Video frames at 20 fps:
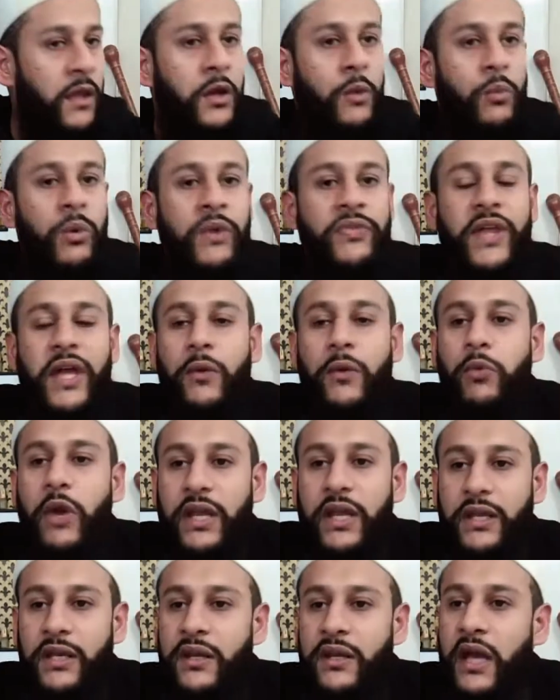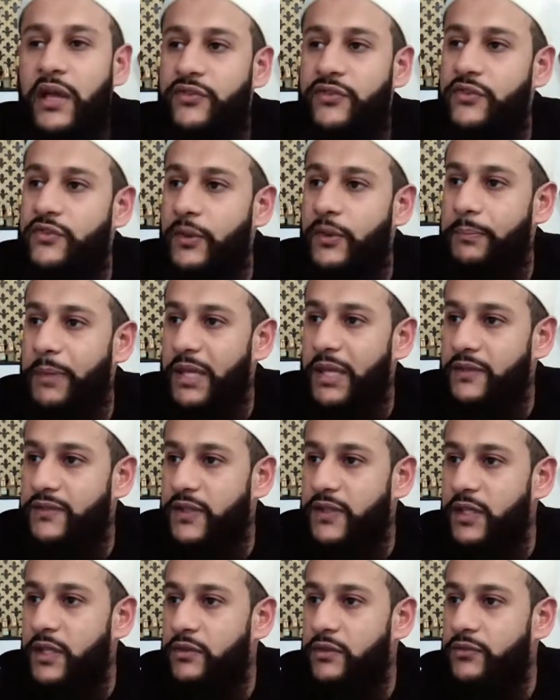When they recognized his
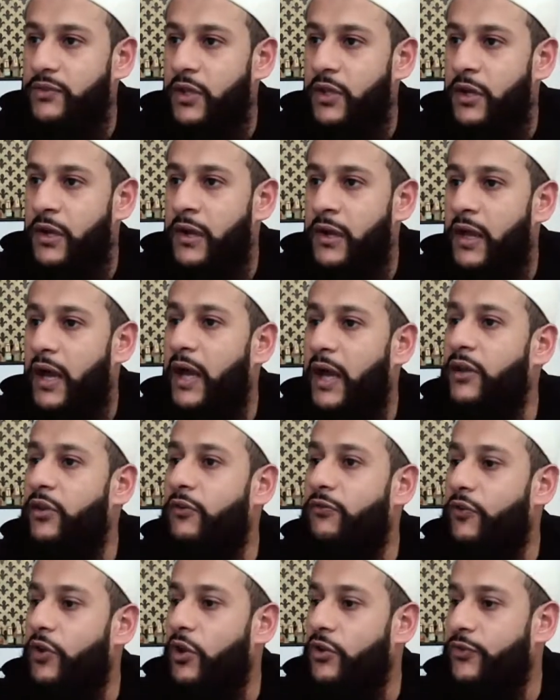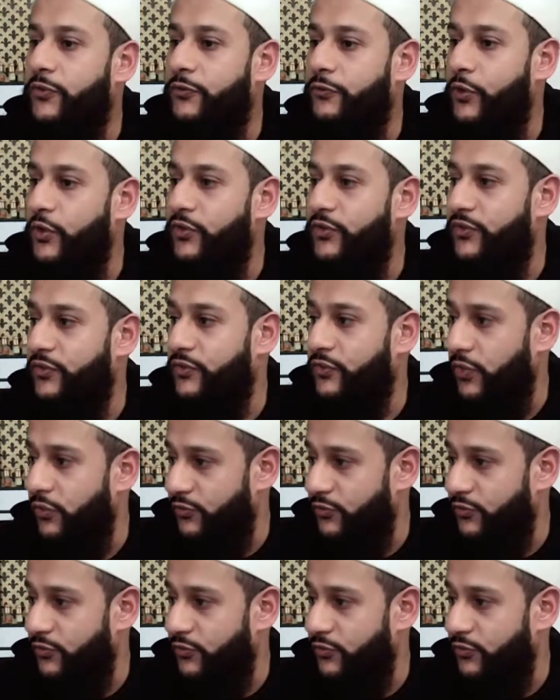abilities and the philosophers